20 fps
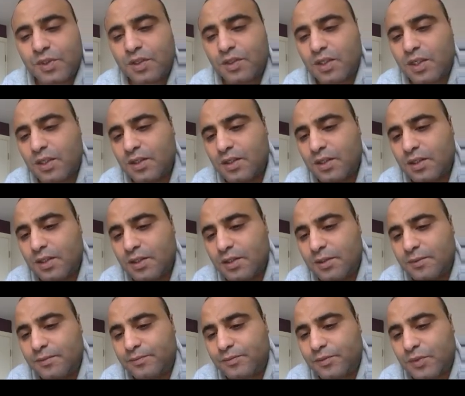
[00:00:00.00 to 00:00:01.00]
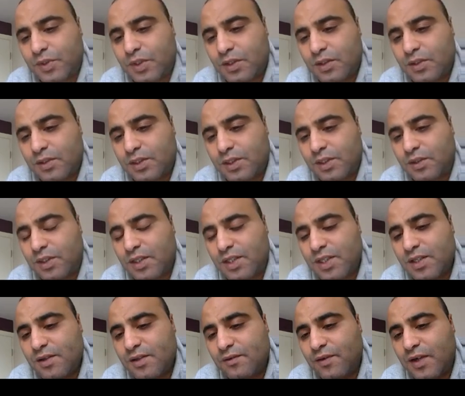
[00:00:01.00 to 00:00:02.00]
Okay, so this
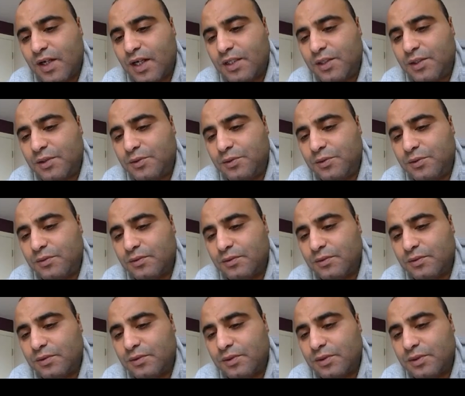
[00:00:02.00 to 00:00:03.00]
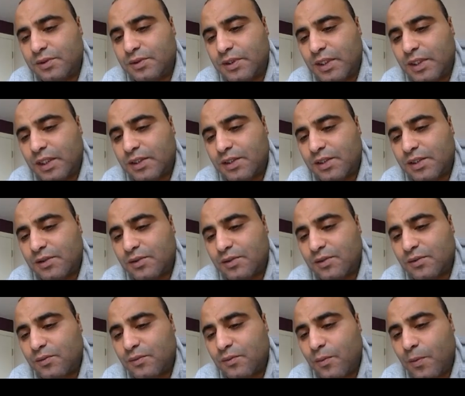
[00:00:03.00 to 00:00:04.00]
is the value that
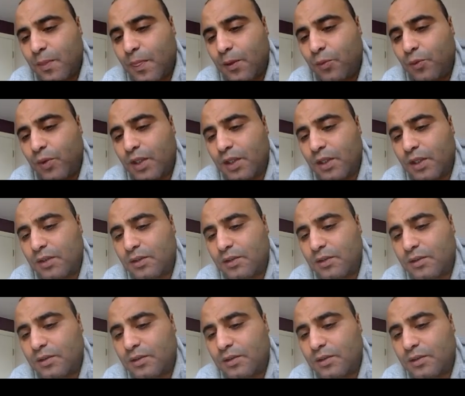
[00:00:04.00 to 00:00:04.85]
will